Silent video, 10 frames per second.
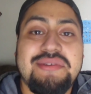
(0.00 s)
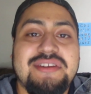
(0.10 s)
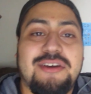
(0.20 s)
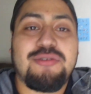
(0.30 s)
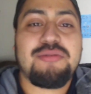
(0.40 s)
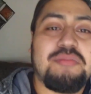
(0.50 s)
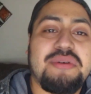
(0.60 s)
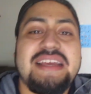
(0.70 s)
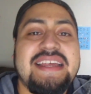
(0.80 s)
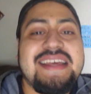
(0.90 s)
you know,
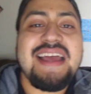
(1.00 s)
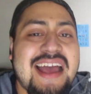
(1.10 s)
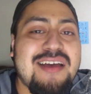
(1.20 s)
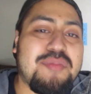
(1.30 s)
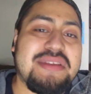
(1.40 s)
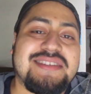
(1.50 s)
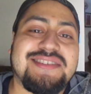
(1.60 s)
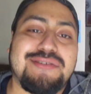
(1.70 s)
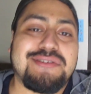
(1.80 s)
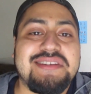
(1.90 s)
but it didn't happen.
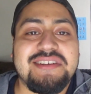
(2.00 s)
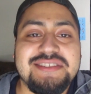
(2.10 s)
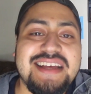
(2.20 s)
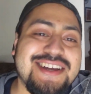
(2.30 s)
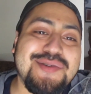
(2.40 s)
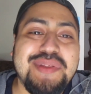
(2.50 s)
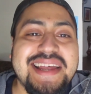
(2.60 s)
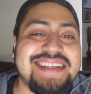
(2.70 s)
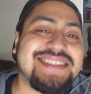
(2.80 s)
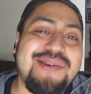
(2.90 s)
So, you know, stop
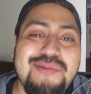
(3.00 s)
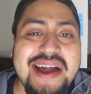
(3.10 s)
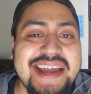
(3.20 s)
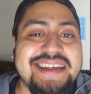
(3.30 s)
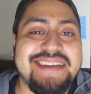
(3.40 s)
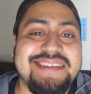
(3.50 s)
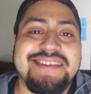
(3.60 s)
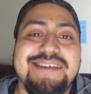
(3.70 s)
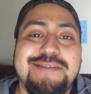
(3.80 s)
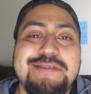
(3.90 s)
complaining, stop whining, you
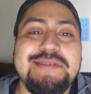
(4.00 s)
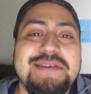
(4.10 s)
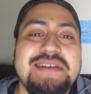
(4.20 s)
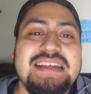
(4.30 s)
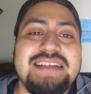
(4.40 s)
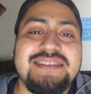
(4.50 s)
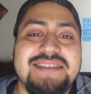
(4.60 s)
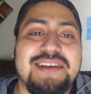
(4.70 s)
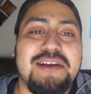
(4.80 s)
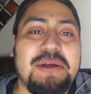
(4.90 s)
know.
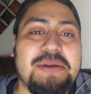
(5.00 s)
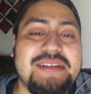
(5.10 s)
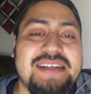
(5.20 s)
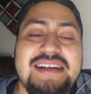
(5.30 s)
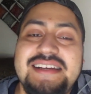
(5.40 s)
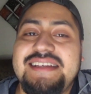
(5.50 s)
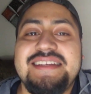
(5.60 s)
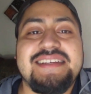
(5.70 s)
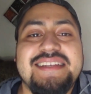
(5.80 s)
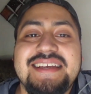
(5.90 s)
So,
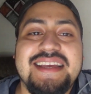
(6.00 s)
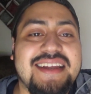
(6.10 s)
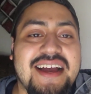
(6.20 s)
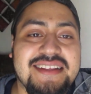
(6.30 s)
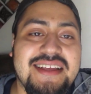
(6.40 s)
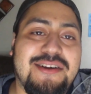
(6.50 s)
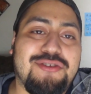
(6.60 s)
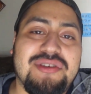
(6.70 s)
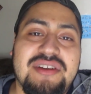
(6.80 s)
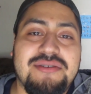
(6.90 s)
he didn't get knocked
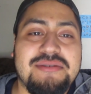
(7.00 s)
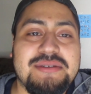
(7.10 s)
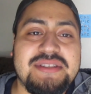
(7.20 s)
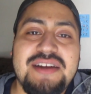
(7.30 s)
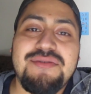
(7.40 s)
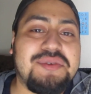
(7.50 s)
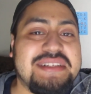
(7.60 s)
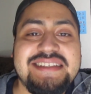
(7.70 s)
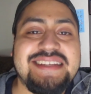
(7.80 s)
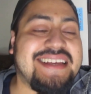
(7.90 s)
out, you know. Tyron
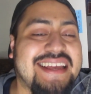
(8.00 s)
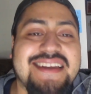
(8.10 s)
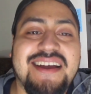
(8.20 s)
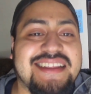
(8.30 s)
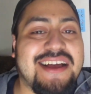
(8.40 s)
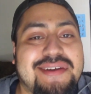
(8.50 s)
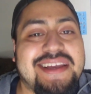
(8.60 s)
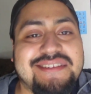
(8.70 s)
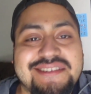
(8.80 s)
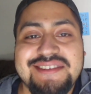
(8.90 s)
Woolley didn't get knocked out
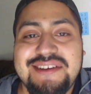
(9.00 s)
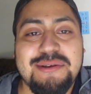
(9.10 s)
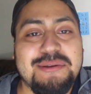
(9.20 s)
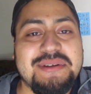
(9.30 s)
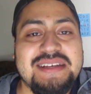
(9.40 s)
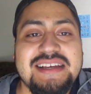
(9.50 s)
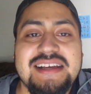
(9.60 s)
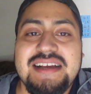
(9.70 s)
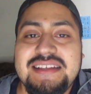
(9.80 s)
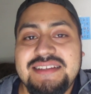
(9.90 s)
either, so
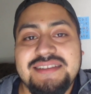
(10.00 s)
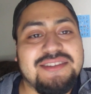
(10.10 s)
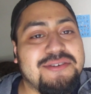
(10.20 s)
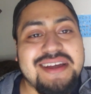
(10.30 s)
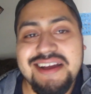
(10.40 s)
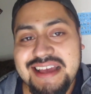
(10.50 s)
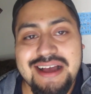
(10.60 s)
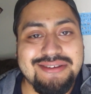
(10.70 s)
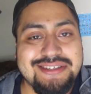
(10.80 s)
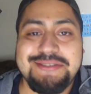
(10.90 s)
no
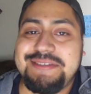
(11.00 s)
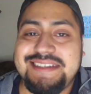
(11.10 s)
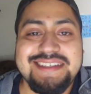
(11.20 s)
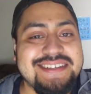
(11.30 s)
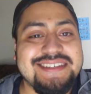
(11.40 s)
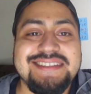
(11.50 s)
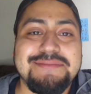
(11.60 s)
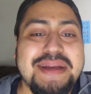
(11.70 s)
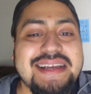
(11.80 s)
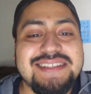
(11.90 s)
knockout. It was
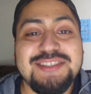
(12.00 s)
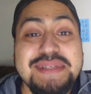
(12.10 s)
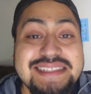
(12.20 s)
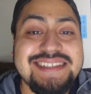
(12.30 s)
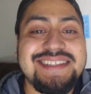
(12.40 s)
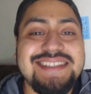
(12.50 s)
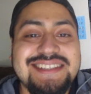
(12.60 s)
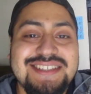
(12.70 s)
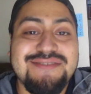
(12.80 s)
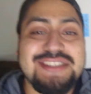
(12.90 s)
by split
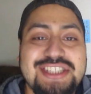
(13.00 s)
decision of the